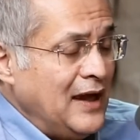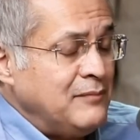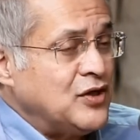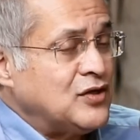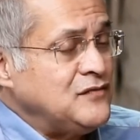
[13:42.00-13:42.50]

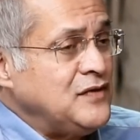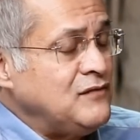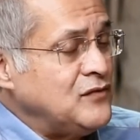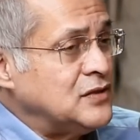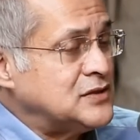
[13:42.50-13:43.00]
And because
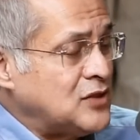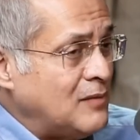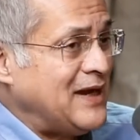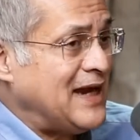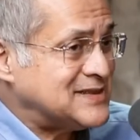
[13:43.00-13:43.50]
we've
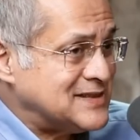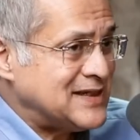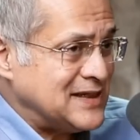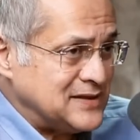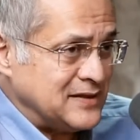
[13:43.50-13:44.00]
stopped
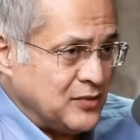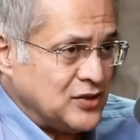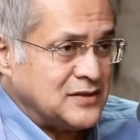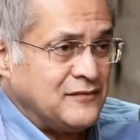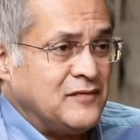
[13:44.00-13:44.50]
exercising,
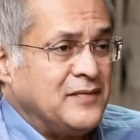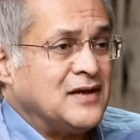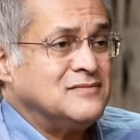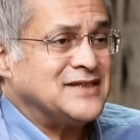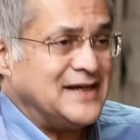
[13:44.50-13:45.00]
because we've
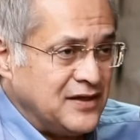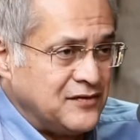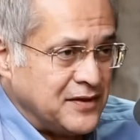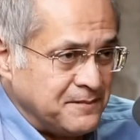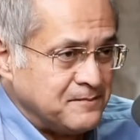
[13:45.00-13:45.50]
become
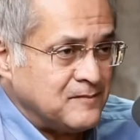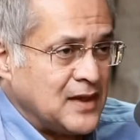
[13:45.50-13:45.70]
sedentary,